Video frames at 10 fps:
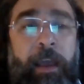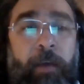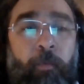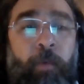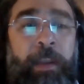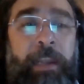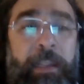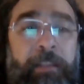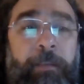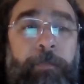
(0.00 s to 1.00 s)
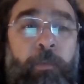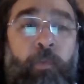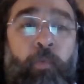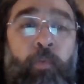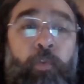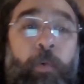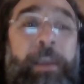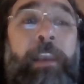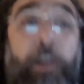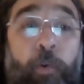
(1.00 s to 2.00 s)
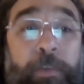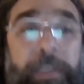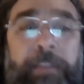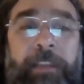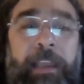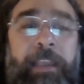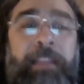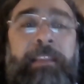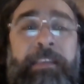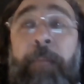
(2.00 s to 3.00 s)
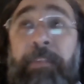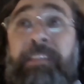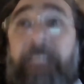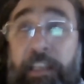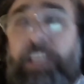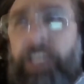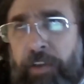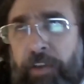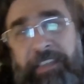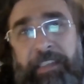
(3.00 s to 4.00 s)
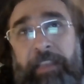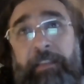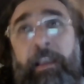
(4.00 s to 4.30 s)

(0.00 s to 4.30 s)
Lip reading: we need to include it in the cyber strategy of the state.